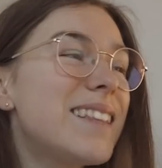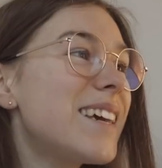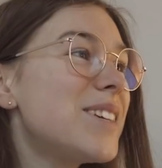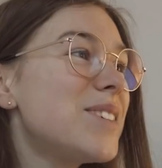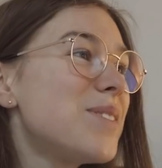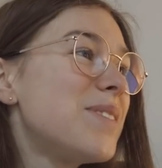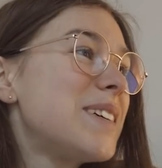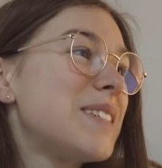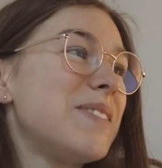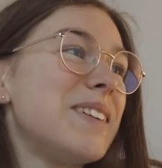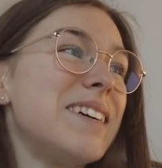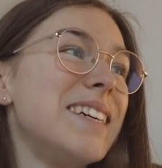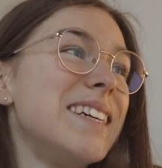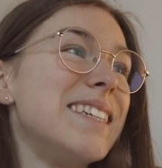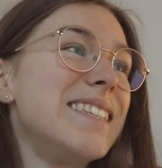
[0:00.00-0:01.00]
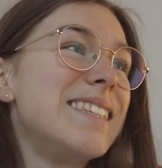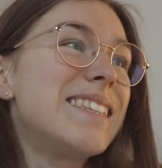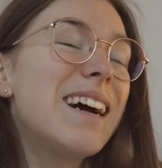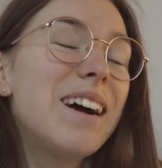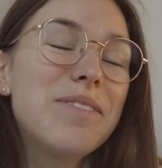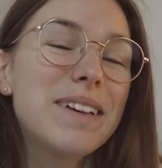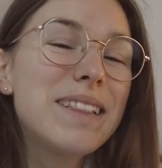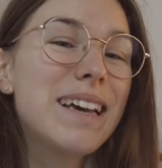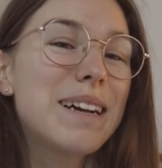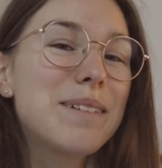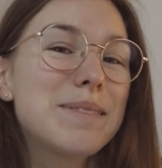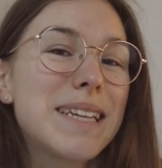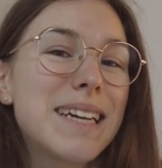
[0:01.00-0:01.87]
Thank you so much, fairies. I feel like I'm